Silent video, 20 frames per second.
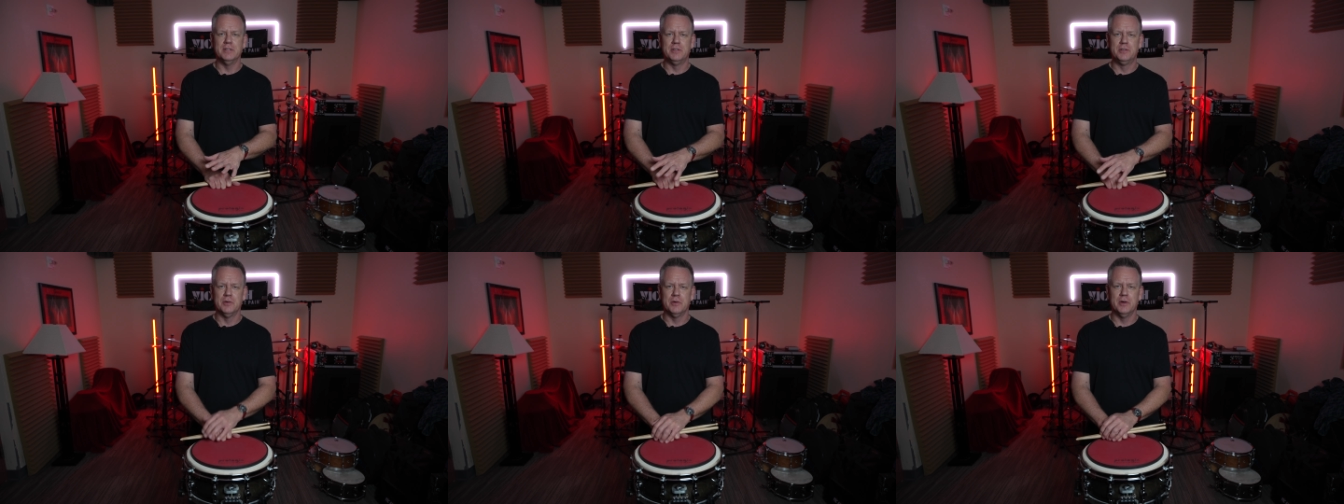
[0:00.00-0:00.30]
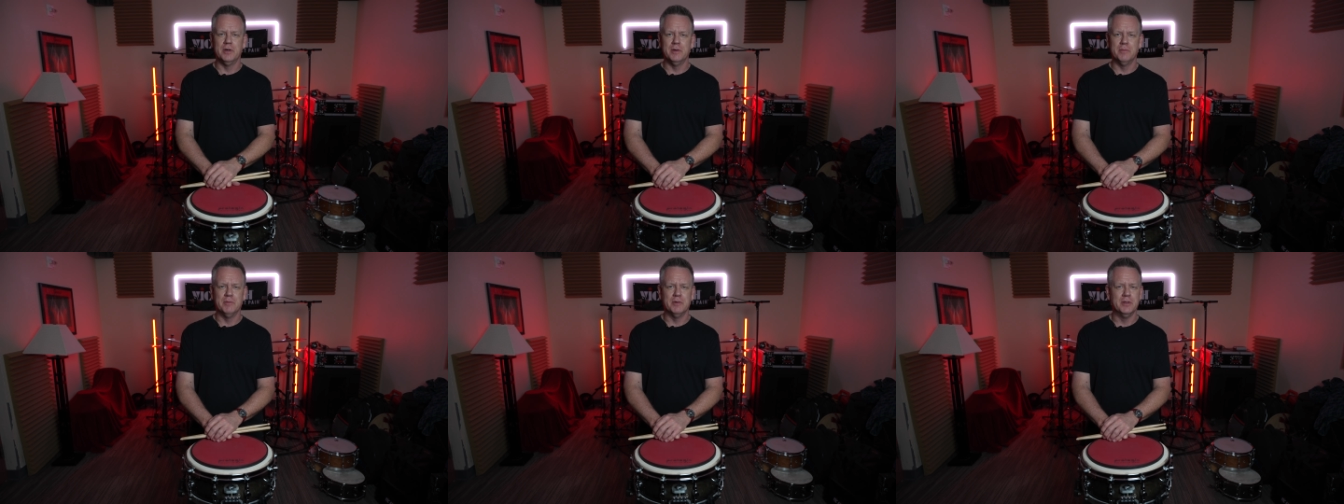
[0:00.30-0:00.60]

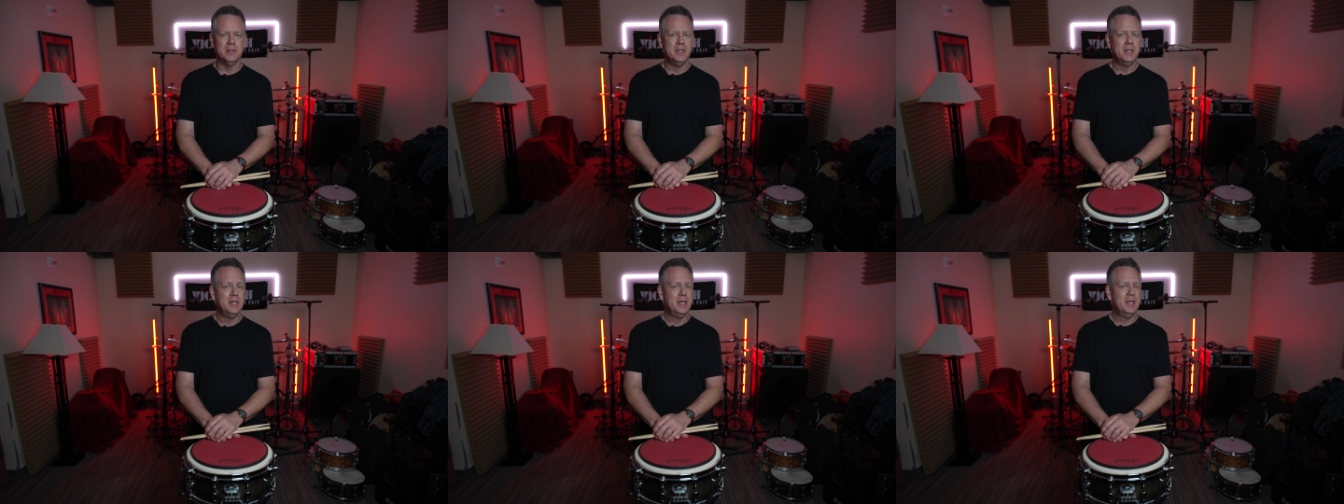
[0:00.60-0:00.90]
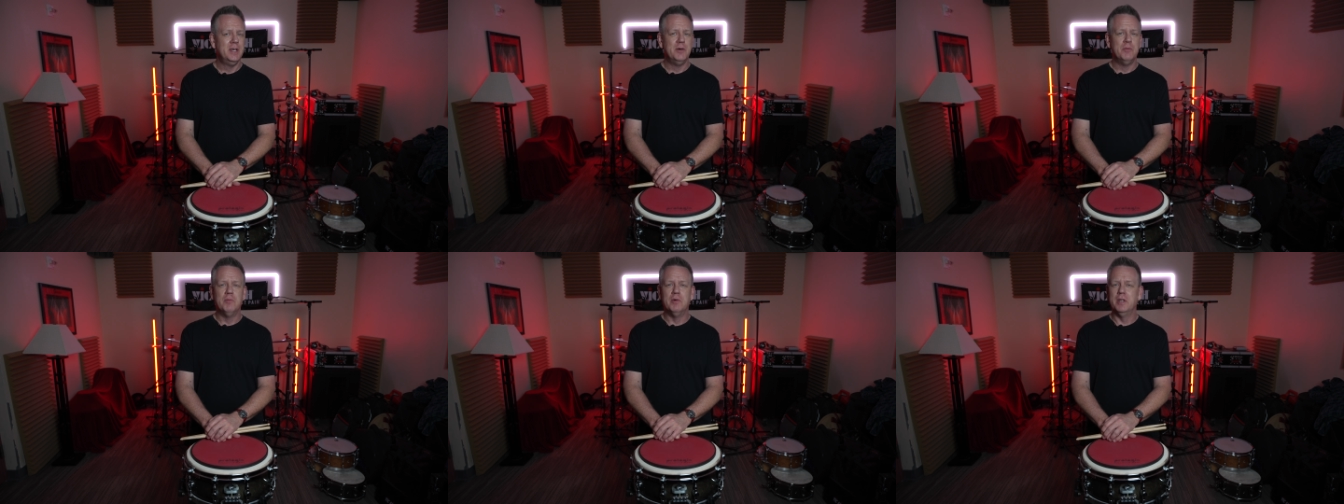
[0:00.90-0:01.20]
enjoyable,
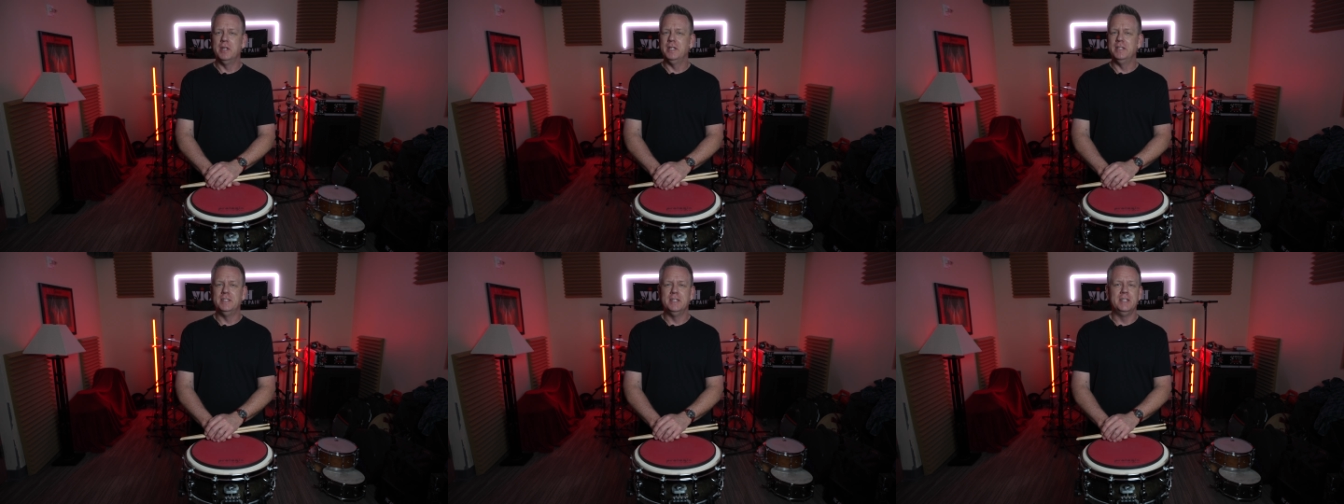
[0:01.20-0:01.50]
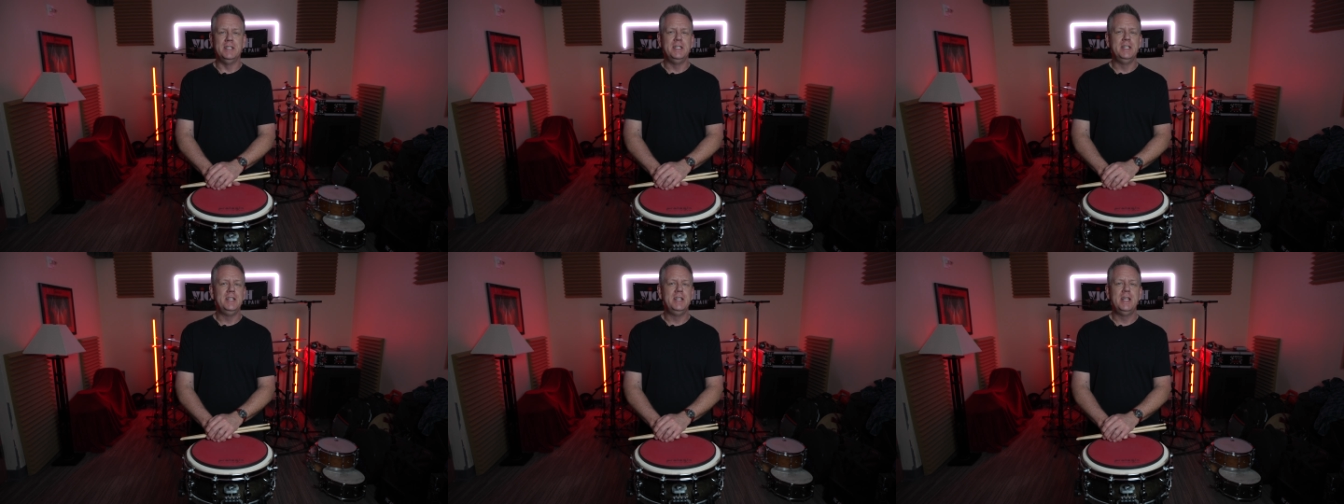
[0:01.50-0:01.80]
but it
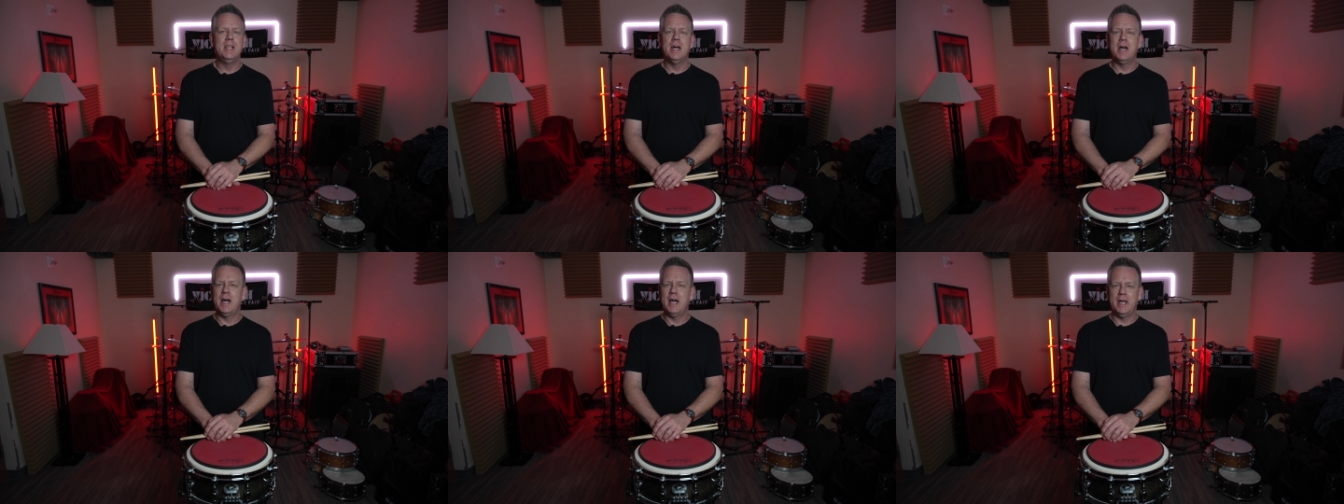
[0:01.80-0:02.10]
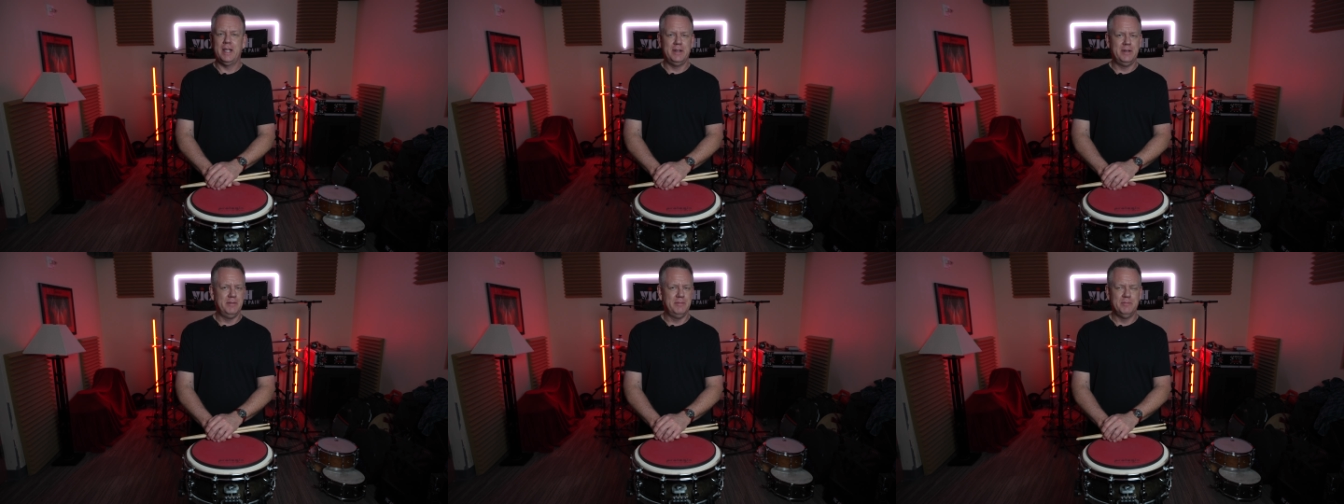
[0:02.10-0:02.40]
did
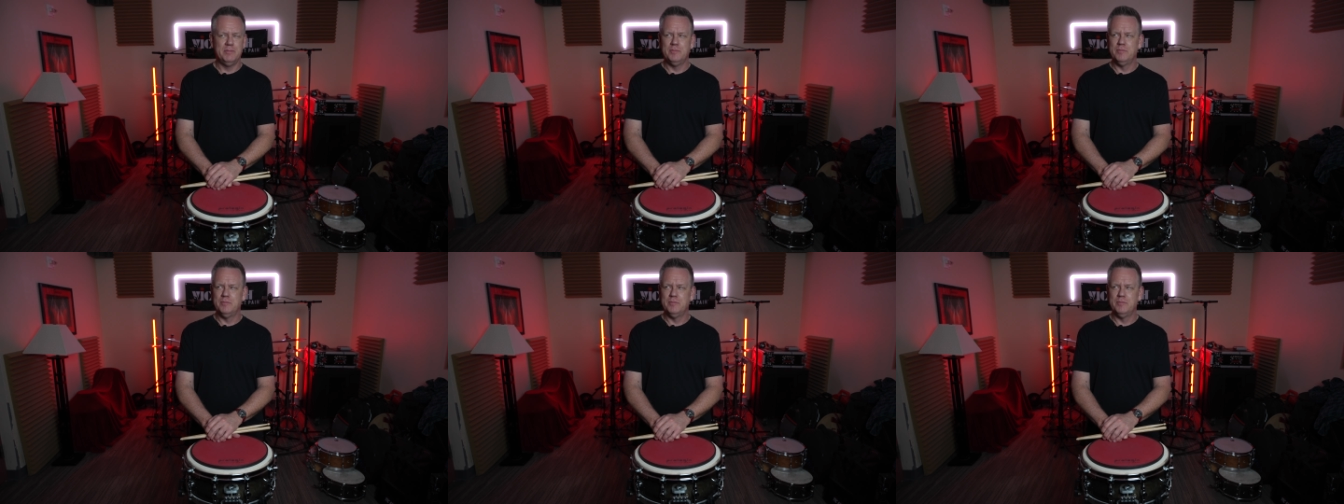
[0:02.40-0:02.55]
not,